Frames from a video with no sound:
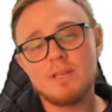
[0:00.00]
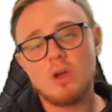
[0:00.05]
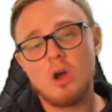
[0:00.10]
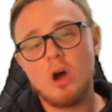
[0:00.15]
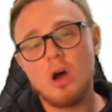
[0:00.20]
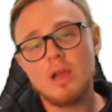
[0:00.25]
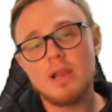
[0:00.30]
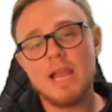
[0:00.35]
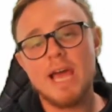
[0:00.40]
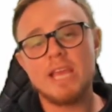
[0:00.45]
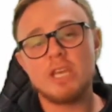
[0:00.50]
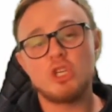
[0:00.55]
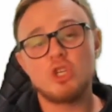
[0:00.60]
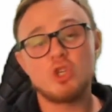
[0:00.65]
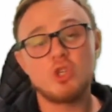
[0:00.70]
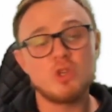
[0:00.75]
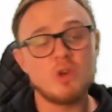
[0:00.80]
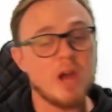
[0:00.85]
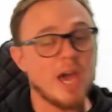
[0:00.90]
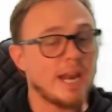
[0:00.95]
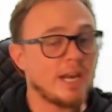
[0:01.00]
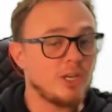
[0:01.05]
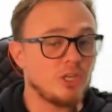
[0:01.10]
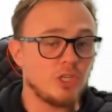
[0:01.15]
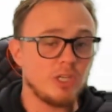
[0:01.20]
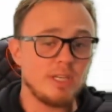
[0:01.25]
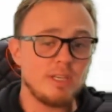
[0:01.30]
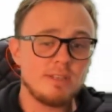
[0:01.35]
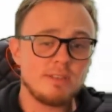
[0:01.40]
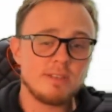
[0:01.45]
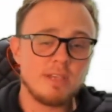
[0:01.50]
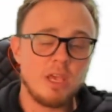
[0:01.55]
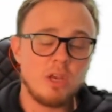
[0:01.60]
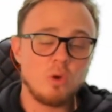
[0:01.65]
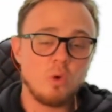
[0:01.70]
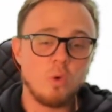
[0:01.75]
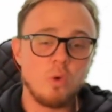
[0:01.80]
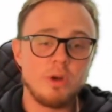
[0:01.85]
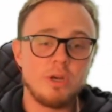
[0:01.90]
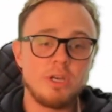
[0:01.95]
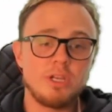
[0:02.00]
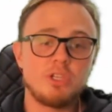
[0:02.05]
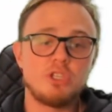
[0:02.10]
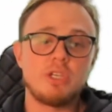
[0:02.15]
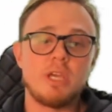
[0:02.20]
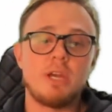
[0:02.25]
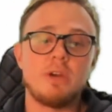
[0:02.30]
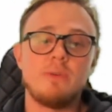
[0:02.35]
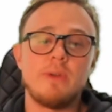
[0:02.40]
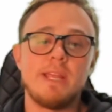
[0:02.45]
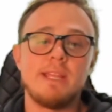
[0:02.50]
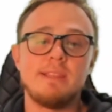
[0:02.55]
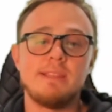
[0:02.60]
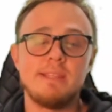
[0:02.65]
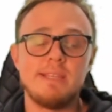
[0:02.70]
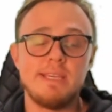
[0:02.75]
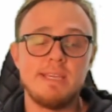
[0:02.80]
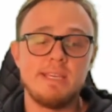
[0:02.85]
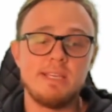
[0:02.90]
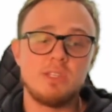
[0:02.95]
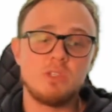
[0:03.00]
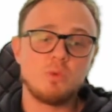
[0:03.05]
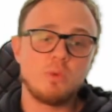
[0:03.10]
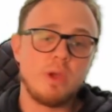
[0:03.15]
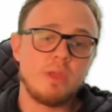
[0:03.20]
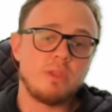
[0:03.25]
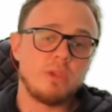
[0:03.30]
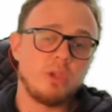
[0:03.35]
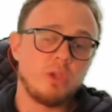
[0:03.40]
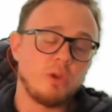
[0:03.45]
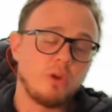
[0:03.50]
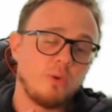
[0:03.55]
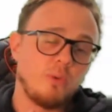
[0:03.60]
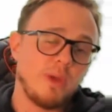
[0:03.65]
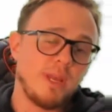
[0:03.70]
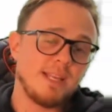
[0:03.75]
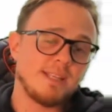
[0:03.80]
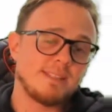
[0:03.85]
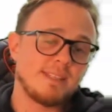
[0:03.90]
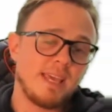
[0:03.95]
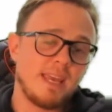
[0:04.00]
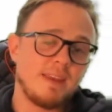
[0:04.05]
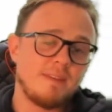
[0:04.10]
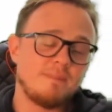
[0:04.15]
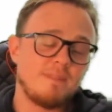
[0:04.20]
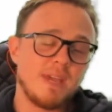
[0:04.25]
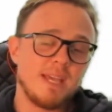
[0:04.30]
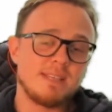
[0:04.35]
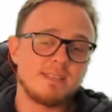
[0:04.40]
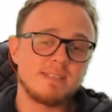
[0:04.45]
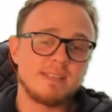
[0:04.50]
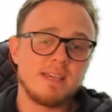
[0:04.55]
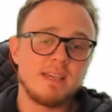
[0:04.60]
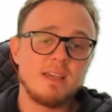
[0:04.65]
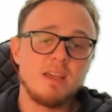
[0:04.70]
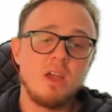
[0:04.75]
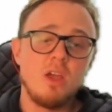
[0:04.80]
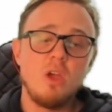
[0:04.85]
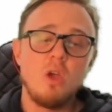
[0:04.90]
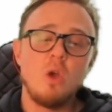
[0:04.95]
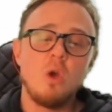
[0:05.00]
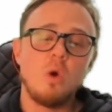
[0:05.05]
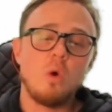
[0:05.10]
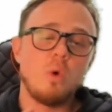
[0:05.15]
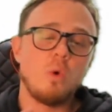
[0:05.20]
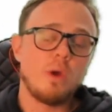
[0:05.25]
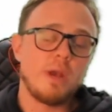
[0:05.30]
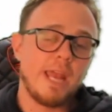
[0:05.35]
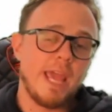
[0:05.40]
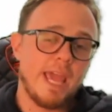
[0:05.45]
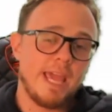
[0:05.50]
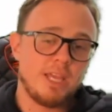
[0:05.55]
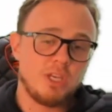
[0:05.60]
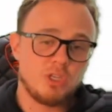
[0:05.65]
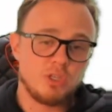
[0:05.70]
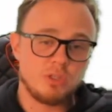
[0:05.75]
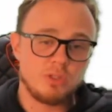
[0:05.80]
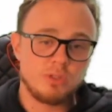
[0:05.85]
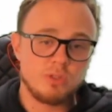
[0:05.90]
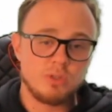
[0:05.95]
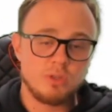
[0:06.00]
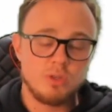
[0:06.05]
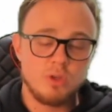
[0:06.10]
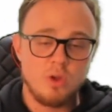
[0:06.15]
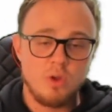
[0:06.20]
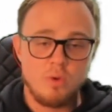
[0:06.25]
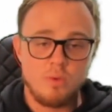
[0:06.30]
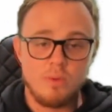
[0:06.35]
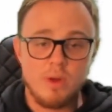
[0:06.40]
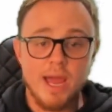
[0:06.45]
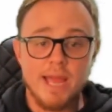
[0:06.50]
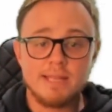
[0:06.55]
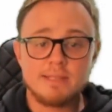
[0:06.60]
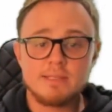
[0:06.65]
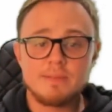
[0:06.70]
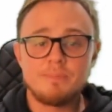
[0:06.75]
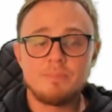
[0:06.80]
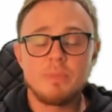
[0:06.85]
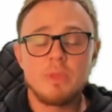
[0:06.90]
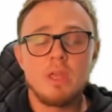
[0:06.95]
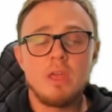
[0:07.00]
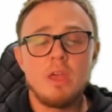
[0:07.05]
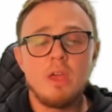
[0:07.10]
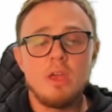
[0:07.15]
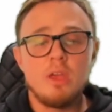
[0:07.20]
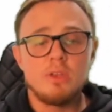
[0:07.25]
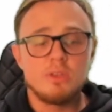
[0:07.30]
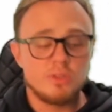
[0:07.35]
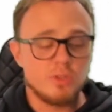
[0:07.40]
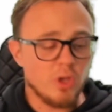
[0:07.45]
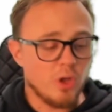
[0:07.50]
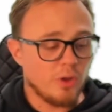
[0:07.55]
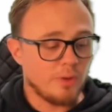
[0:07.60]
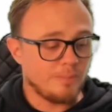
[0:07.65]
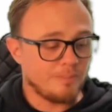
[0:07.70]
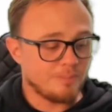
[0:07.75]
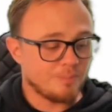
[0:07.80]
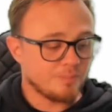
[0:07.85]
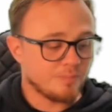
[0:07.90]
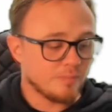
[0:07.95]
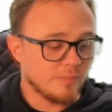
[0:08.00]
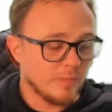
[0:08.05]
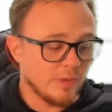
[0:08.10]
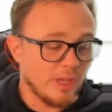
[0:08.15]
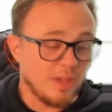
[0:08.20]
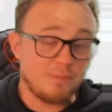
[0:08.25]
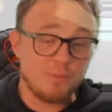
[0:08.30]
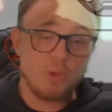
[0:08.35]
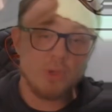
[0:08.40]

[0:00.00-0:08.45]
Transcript: online strategies in order to generate leads, whether you're a real estate investor or an agent, right? So if you're